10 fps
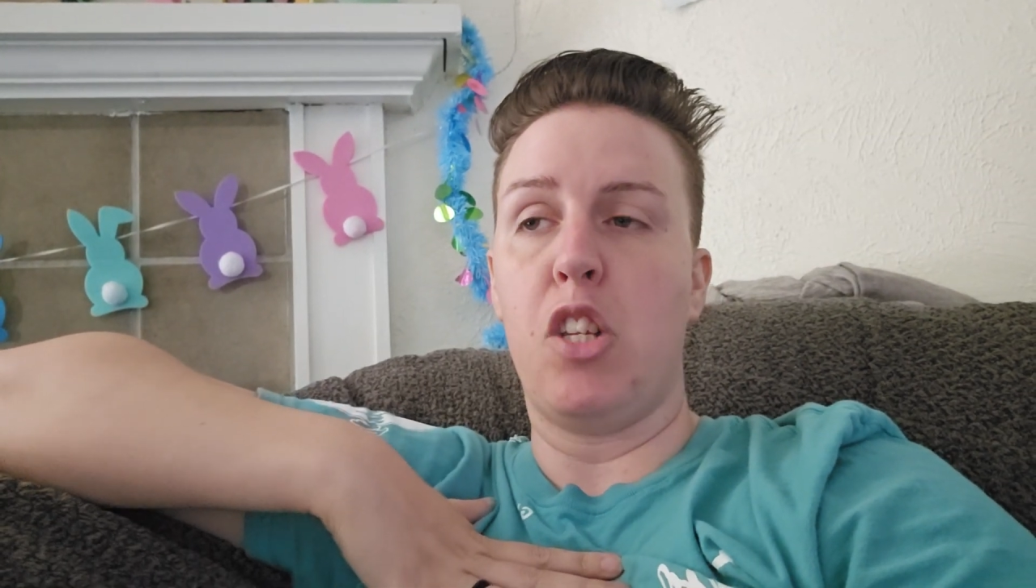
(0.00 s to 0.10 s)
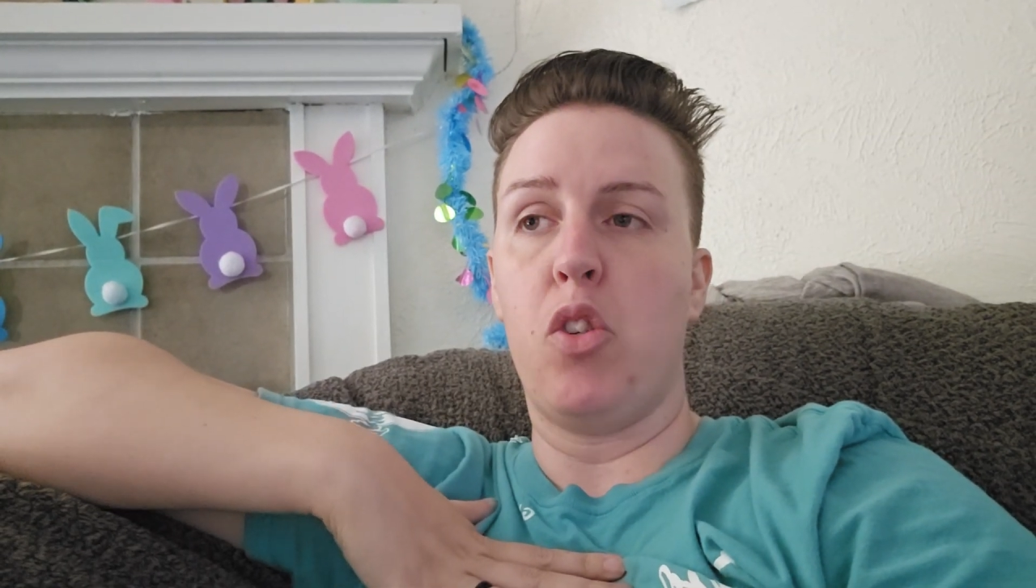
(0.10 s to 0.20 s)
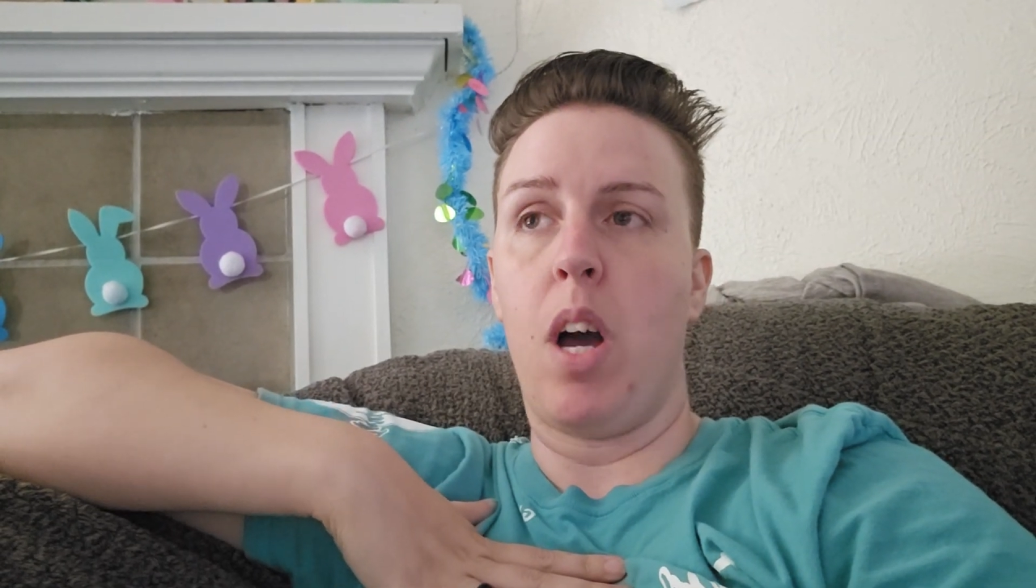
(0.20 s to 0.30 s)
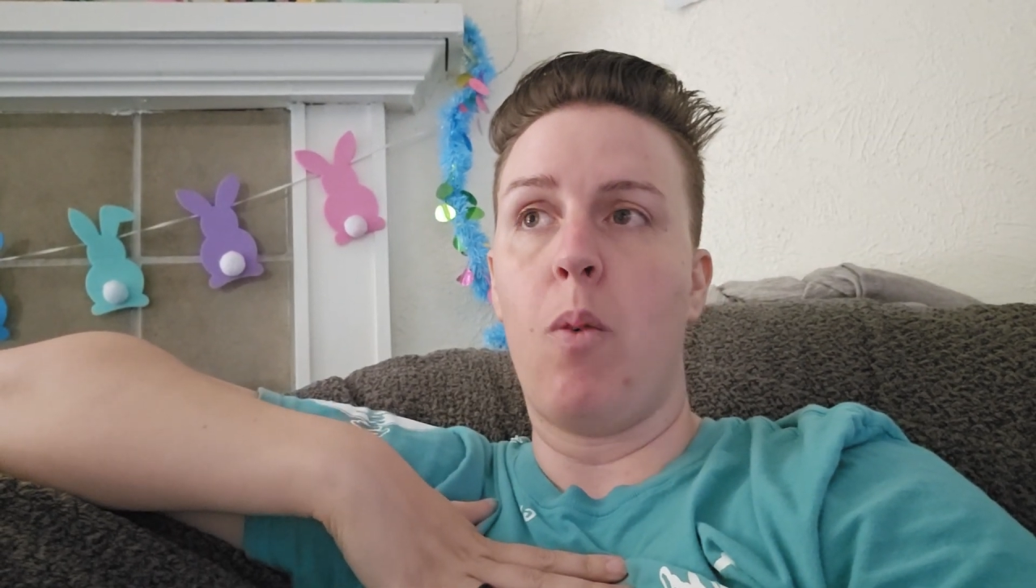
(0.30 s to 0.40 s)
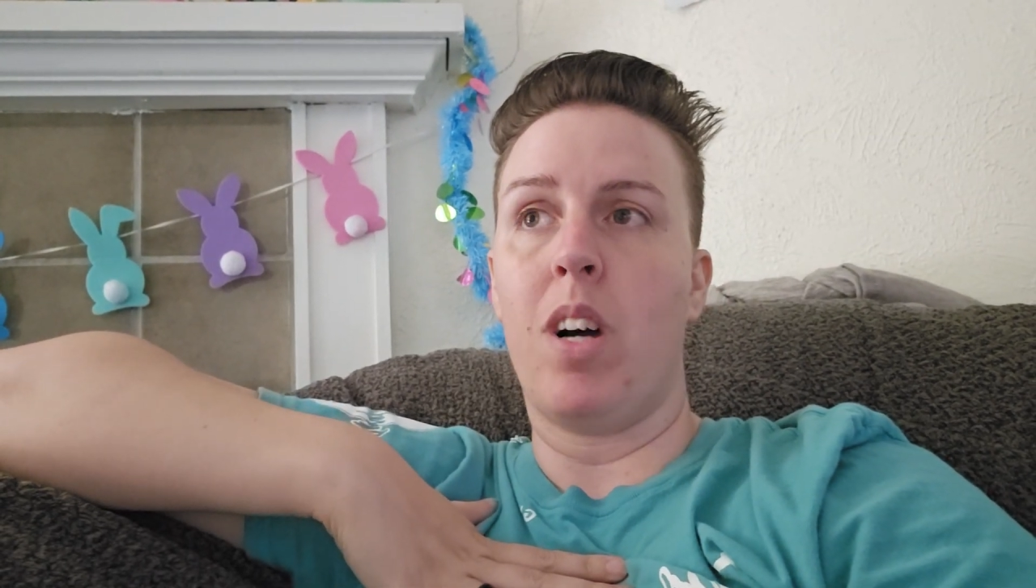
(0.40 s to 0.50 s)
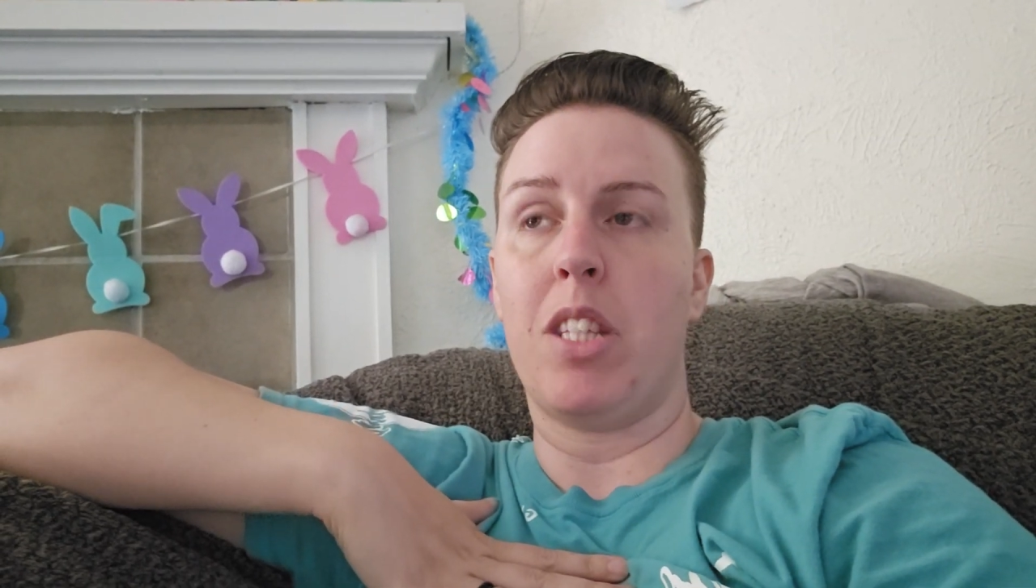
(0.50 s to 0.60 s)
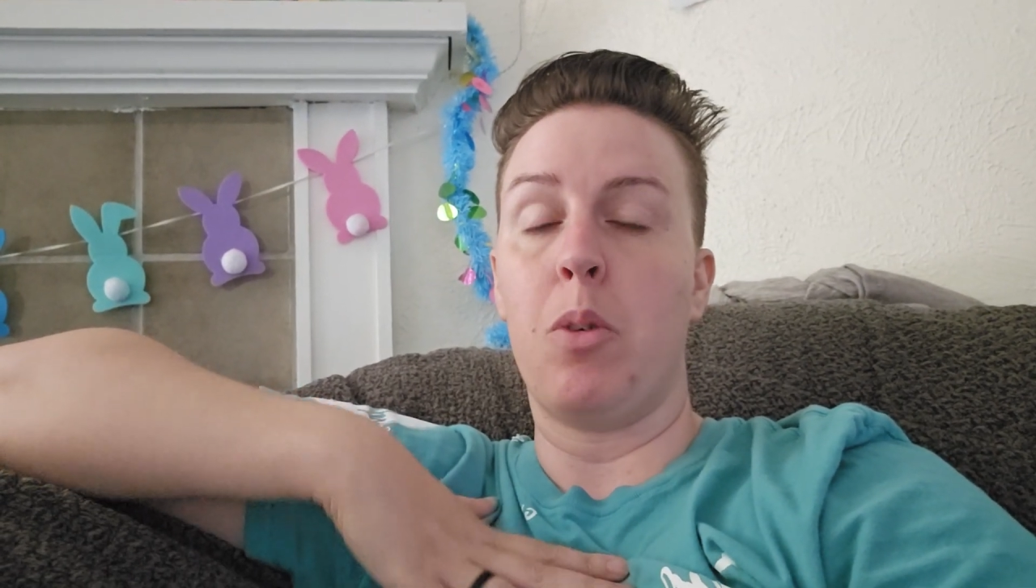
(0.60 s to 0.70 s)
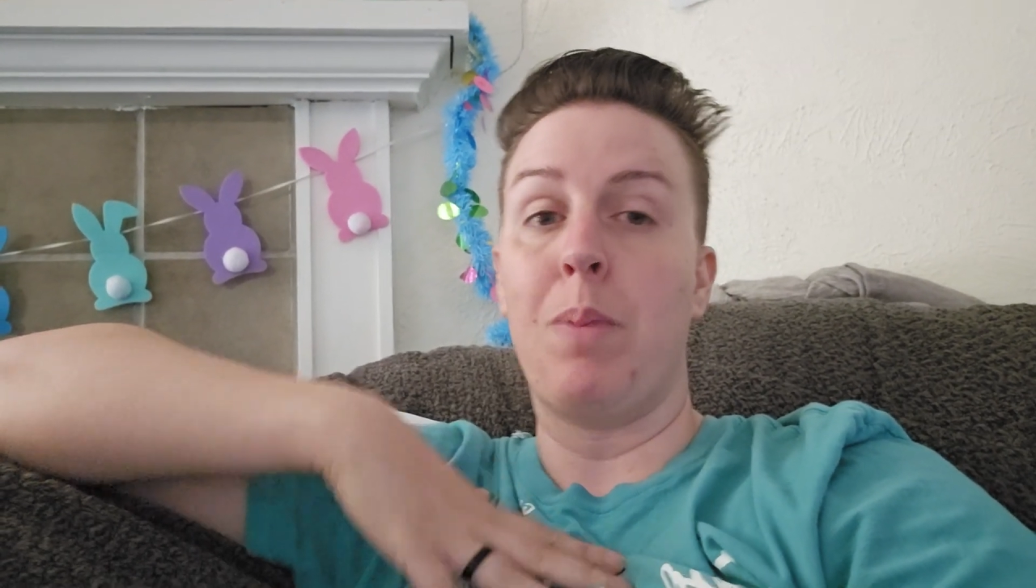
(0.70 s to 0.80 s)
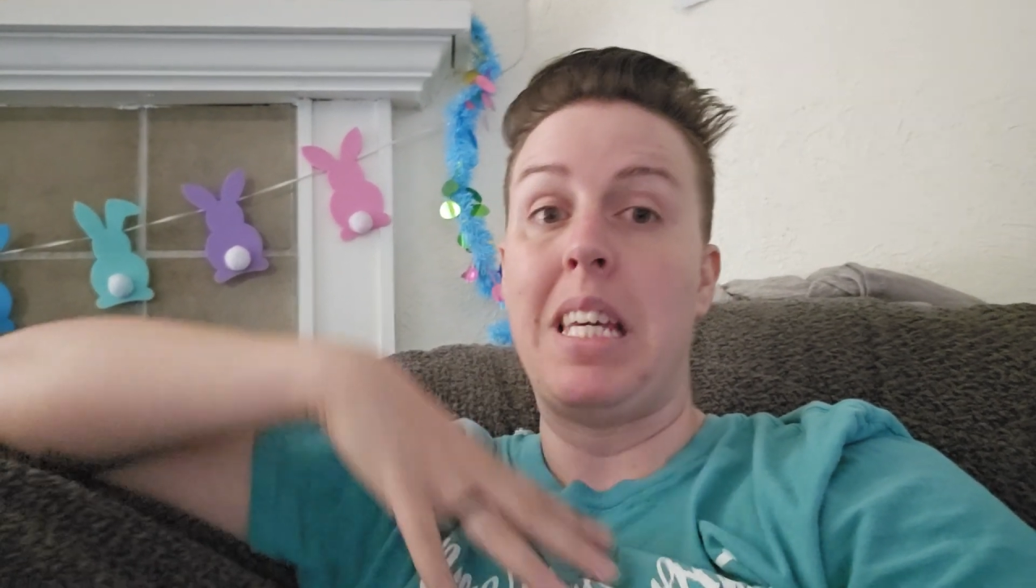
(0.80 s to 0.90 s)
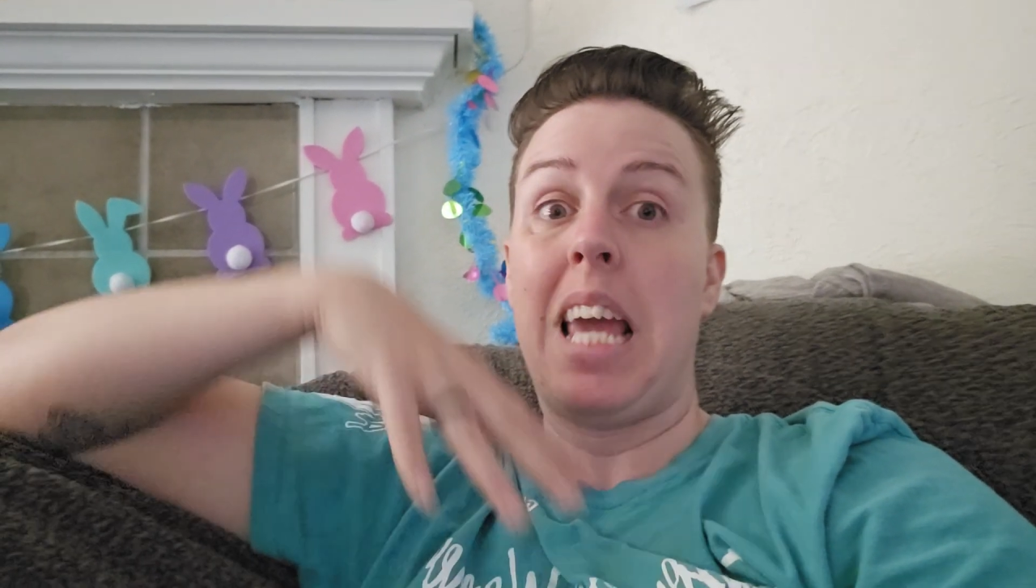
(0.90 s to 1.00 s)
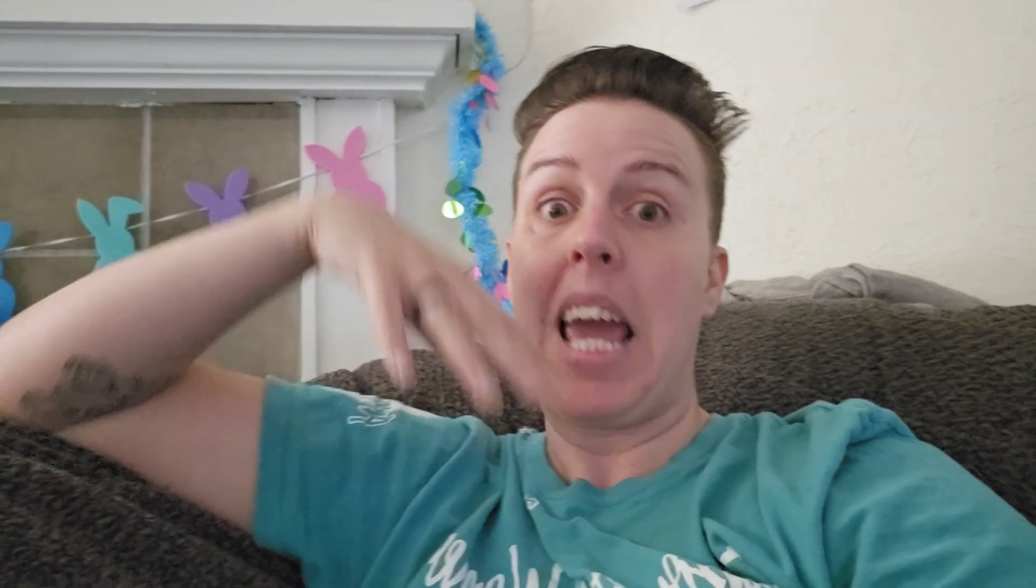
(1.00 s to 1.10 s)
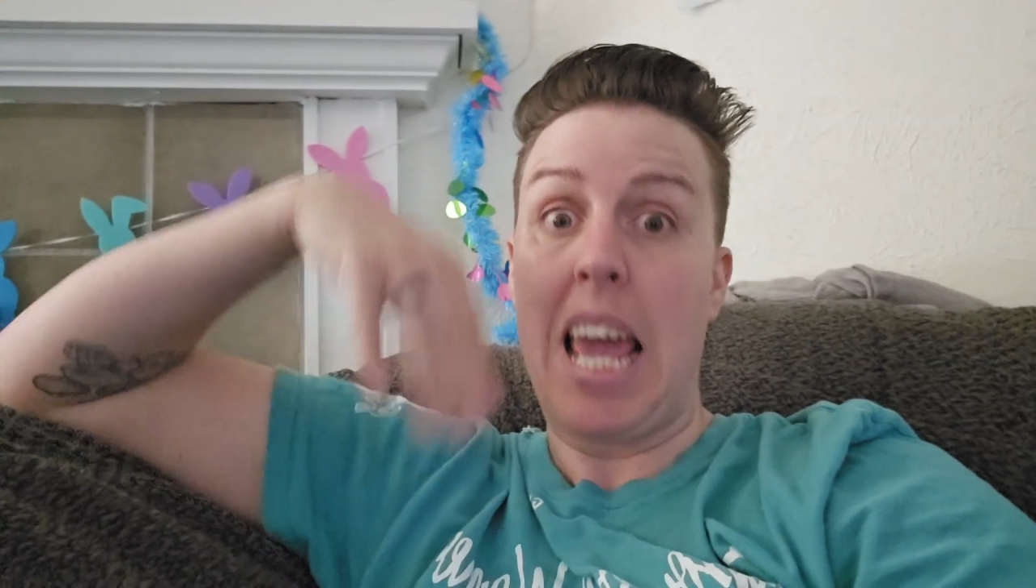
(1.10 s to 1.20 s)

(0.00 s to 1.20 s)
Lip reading: do not want to be